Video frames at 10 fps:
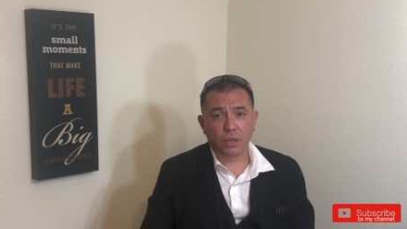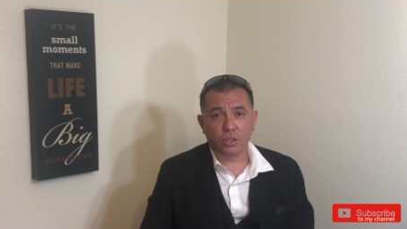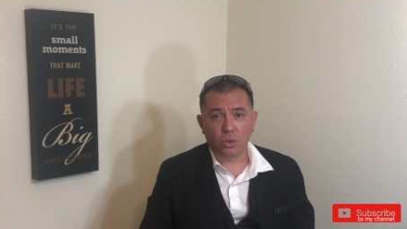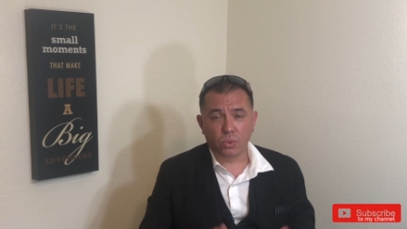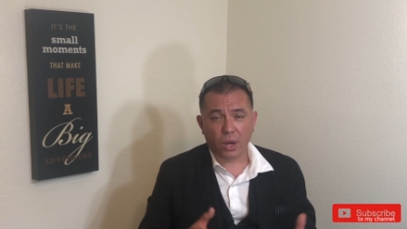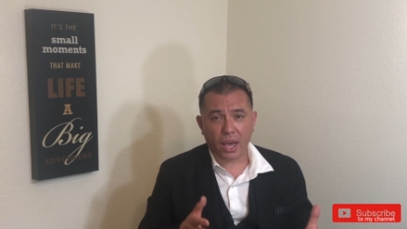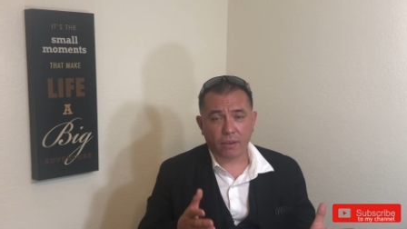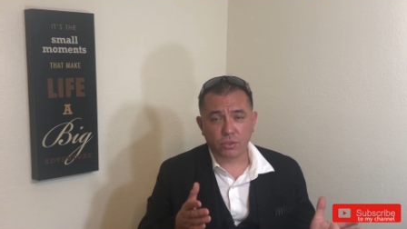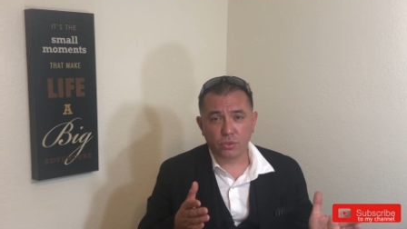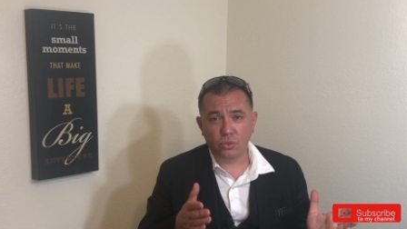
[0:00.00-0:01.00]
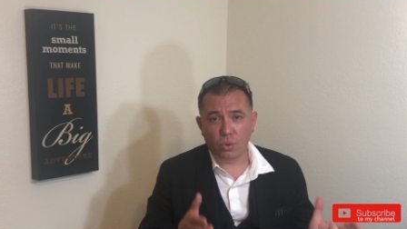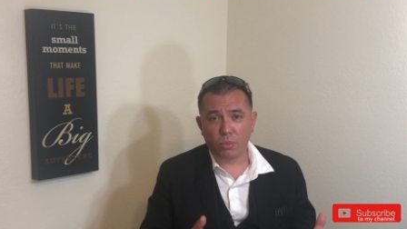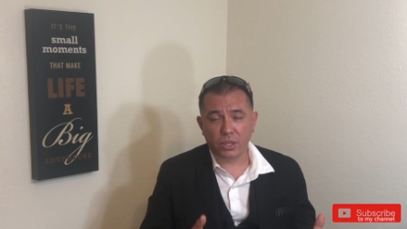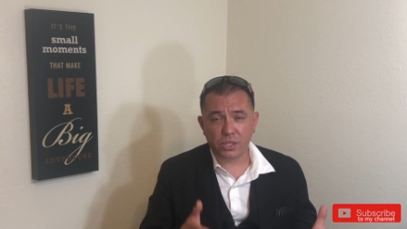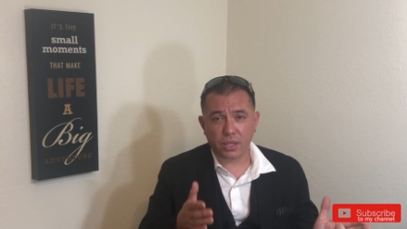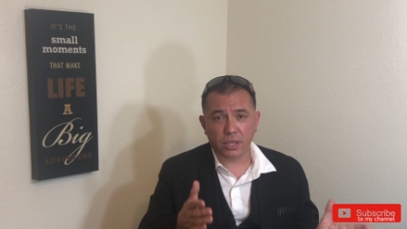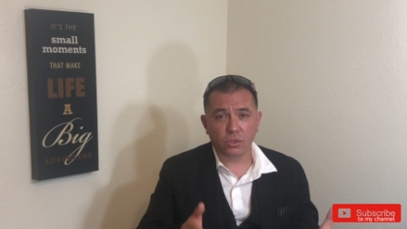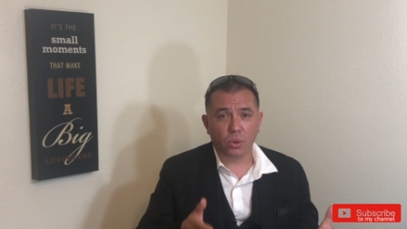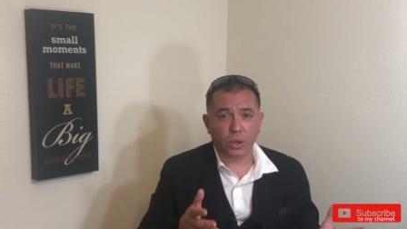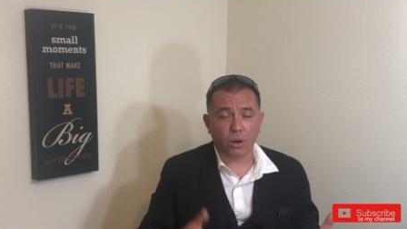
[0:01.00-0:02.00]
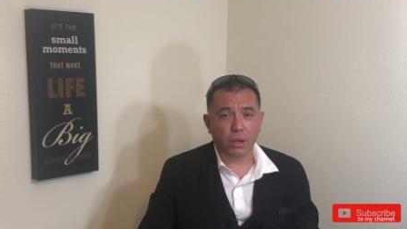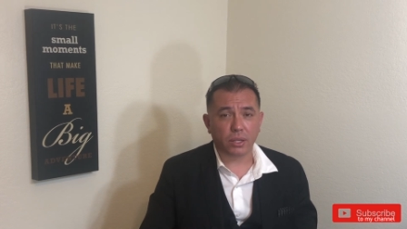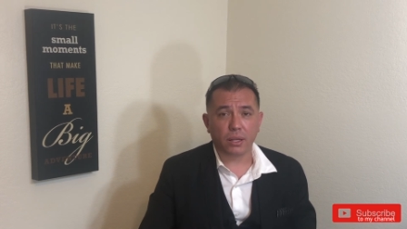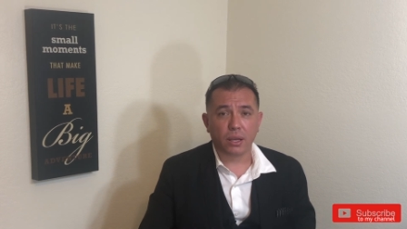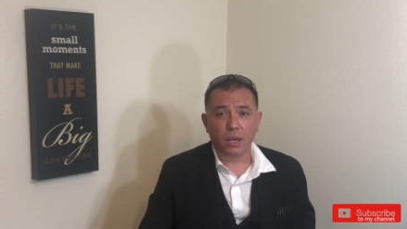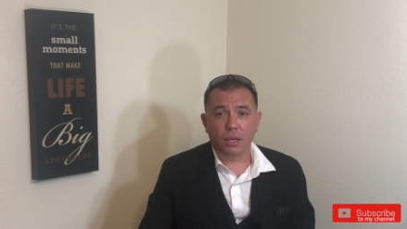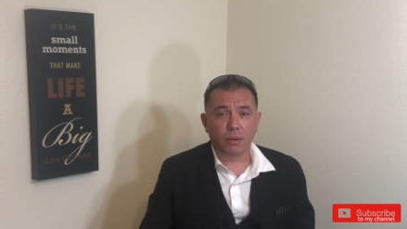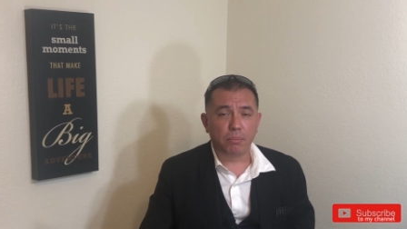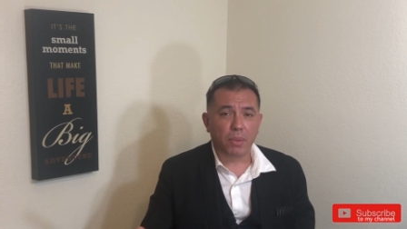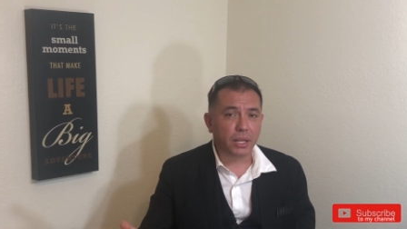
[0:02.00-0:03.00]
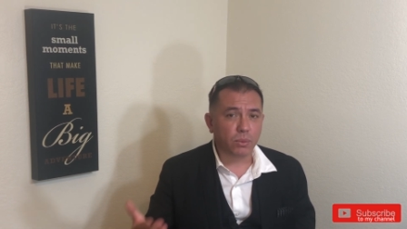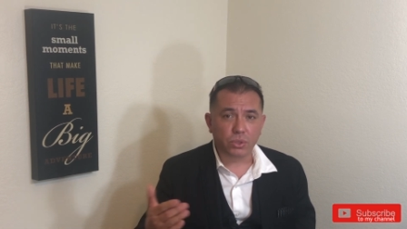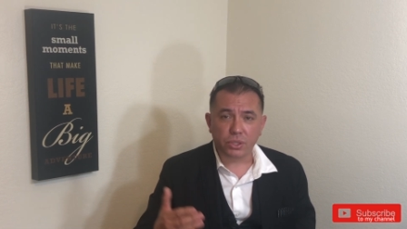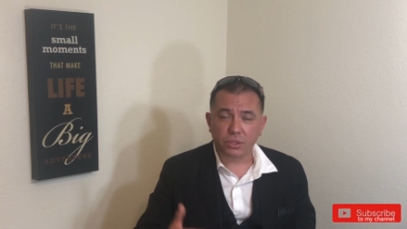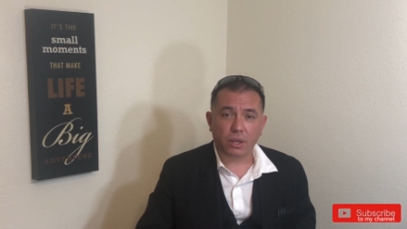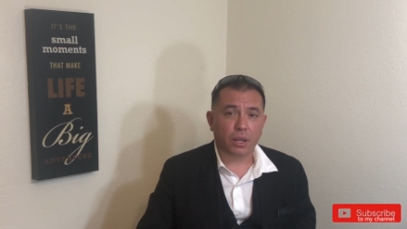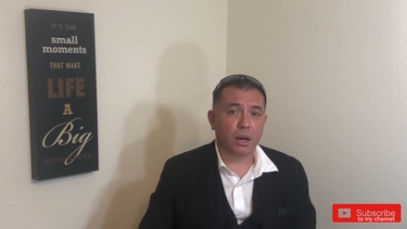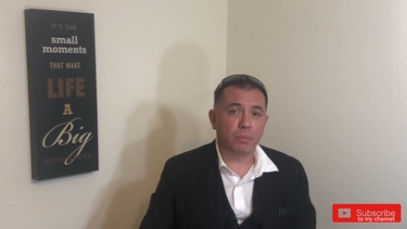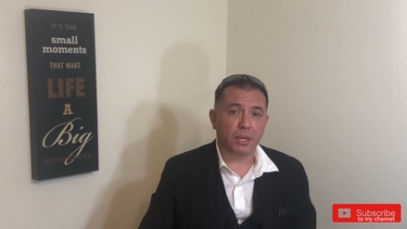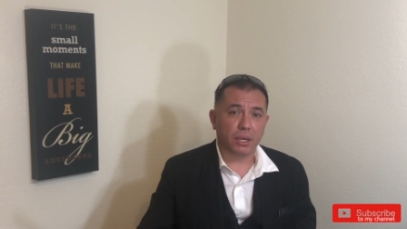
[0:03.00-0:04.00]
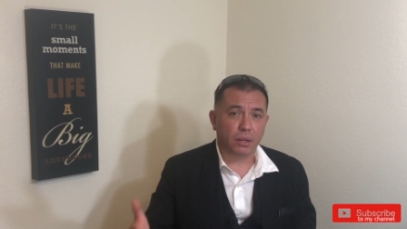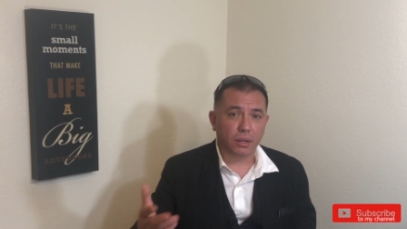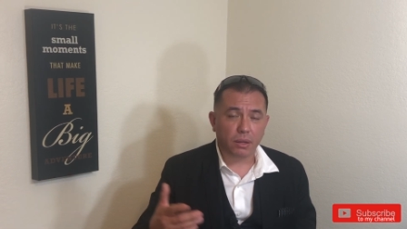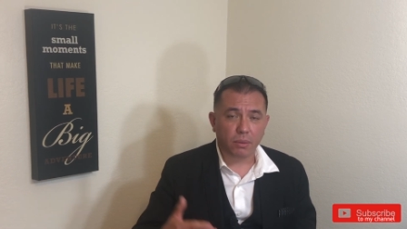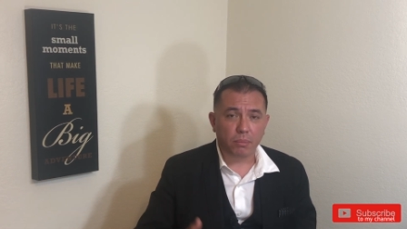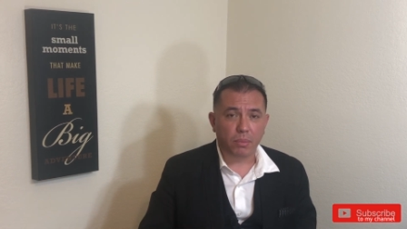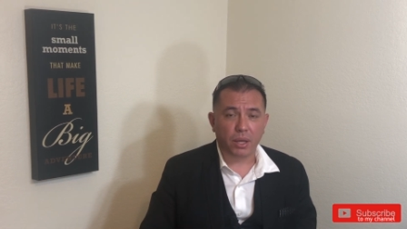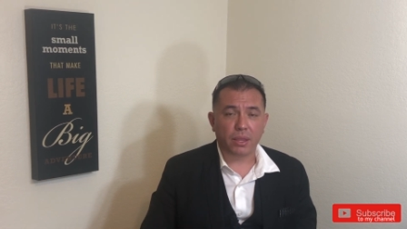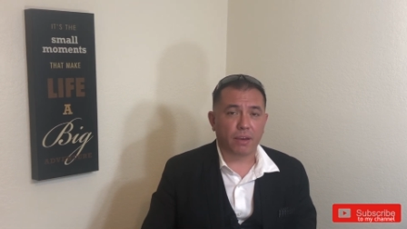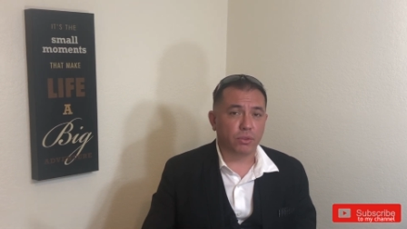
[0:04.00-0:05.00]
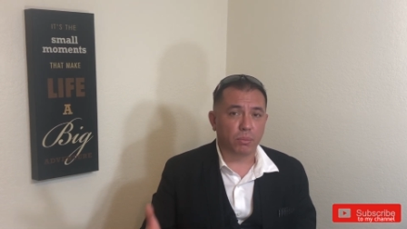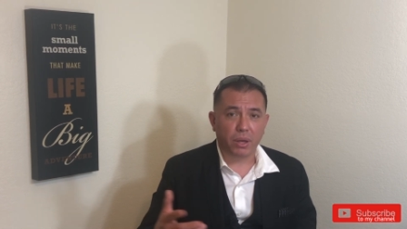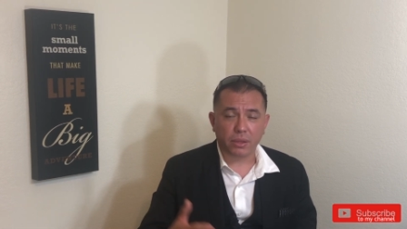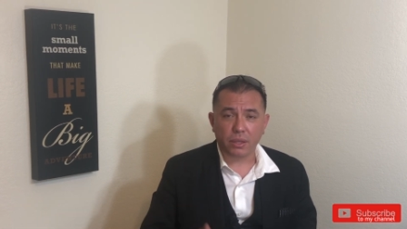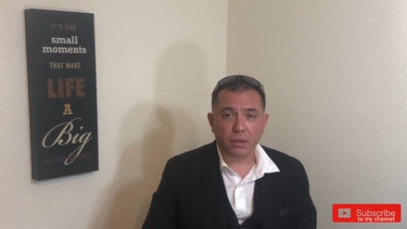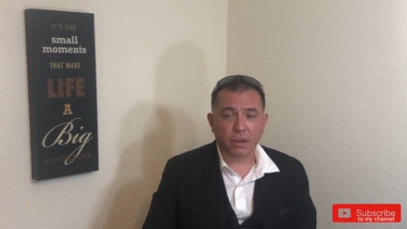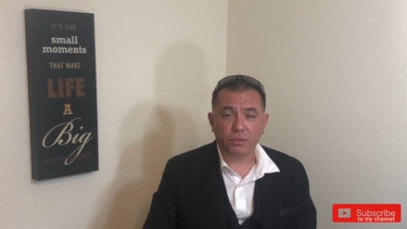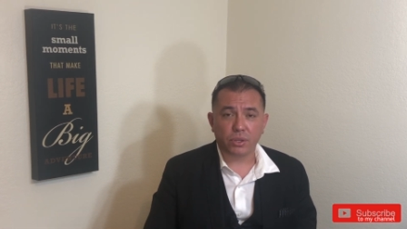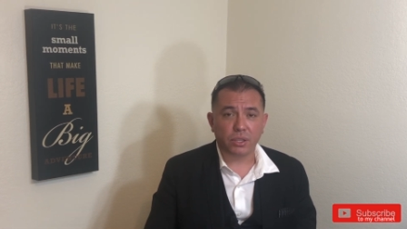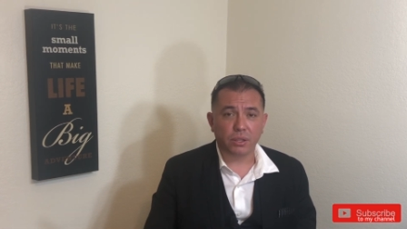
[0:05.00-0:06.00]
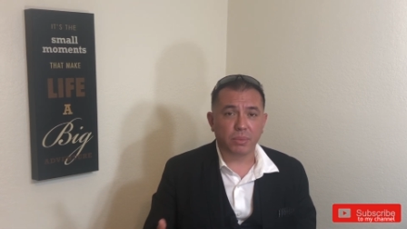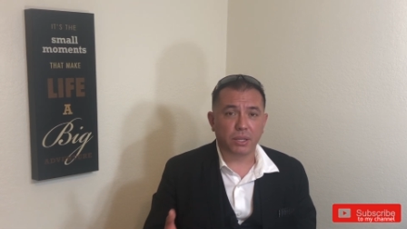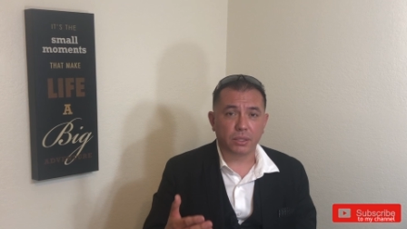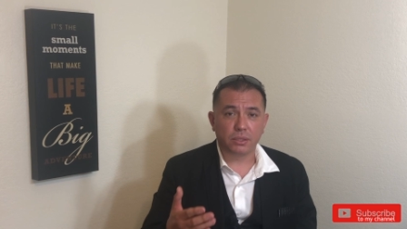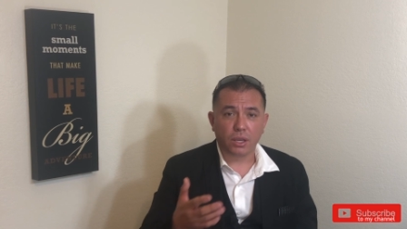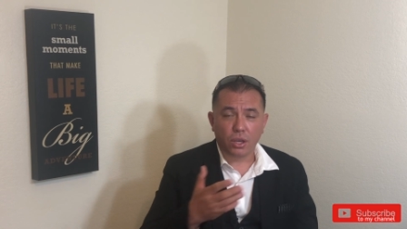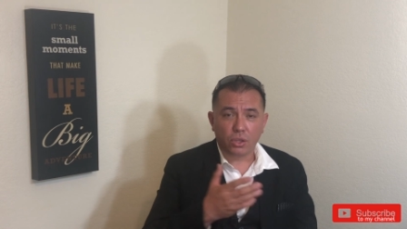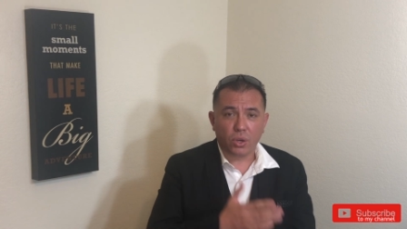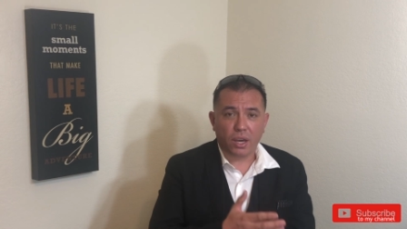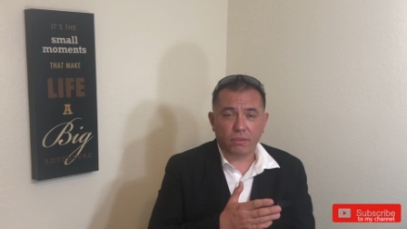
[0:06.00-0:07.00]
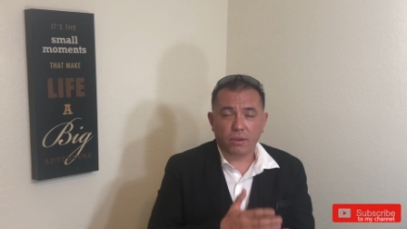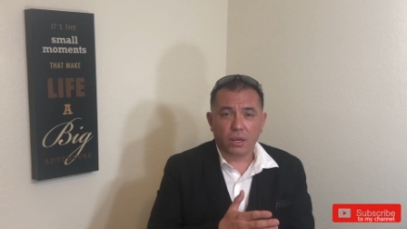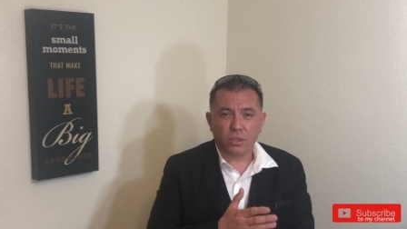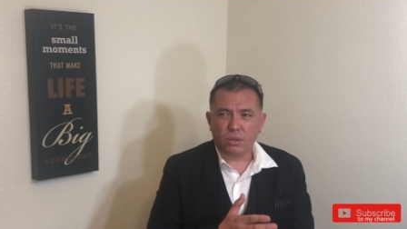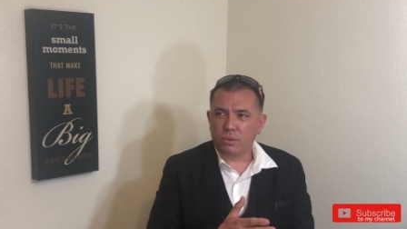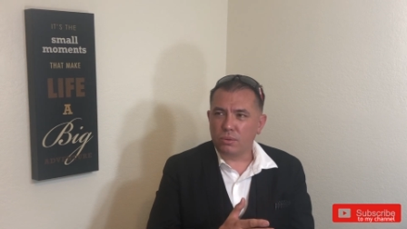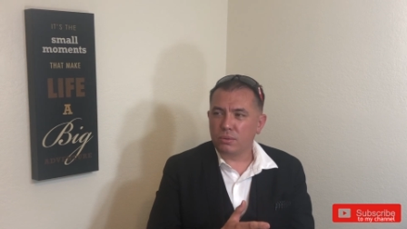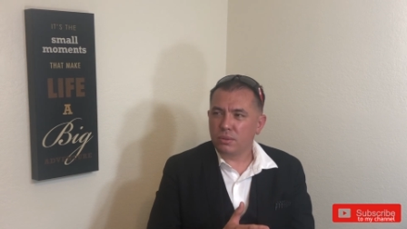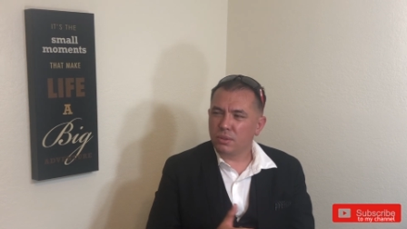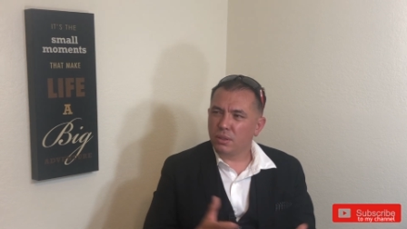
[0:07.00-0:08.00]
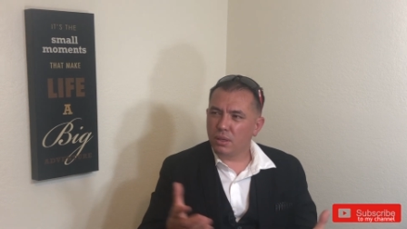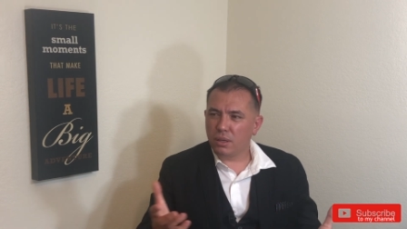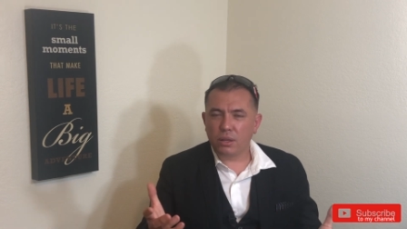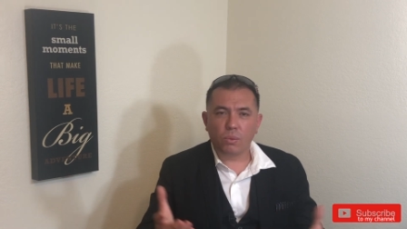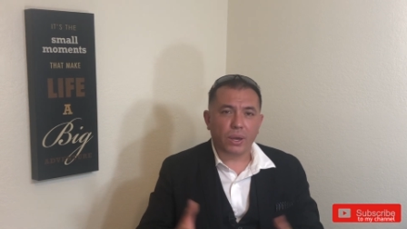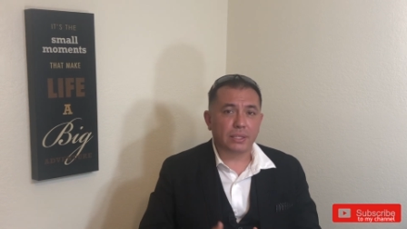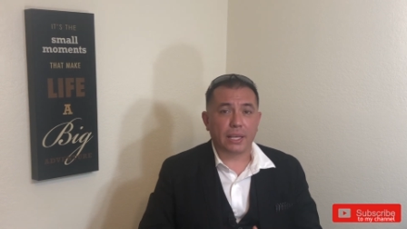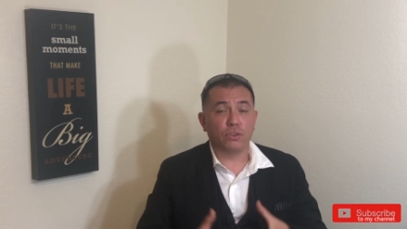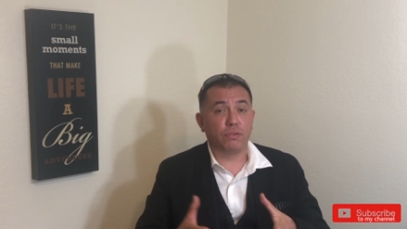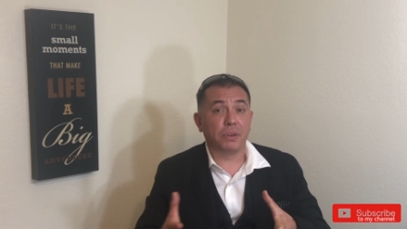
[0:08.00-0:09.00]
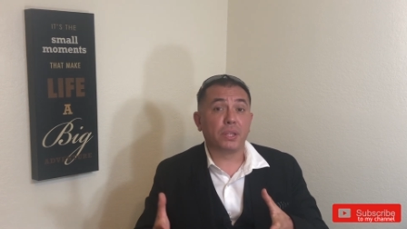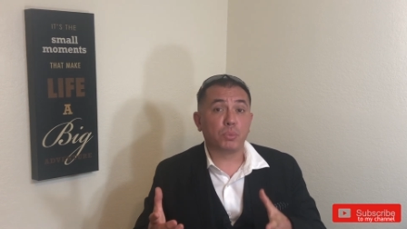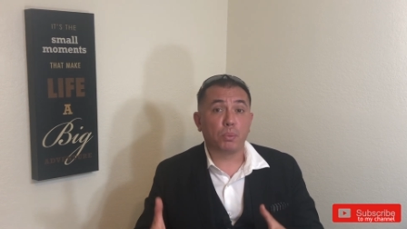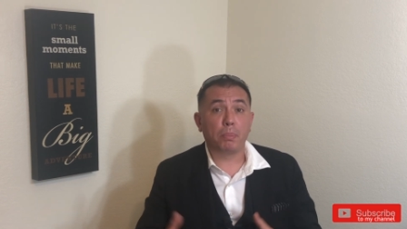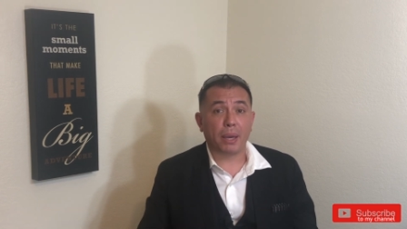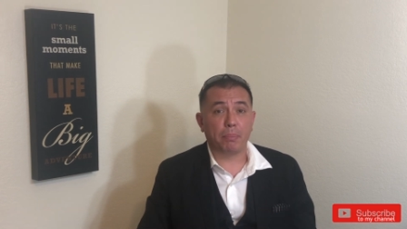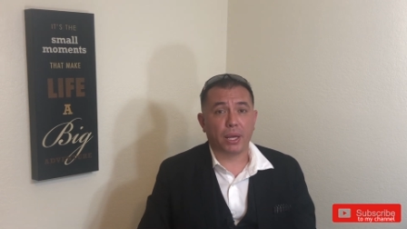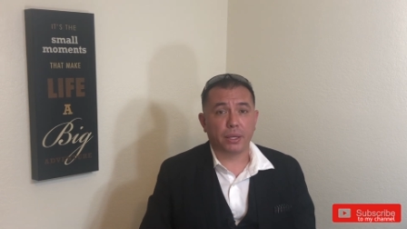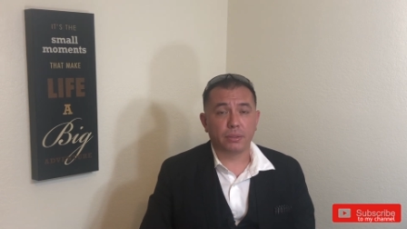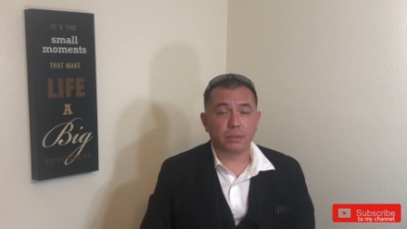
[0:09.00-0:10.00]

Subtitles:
You will have so much things going on that money will just start coming in month after month, year after year, because you in a way it's like you filled up your pipeline.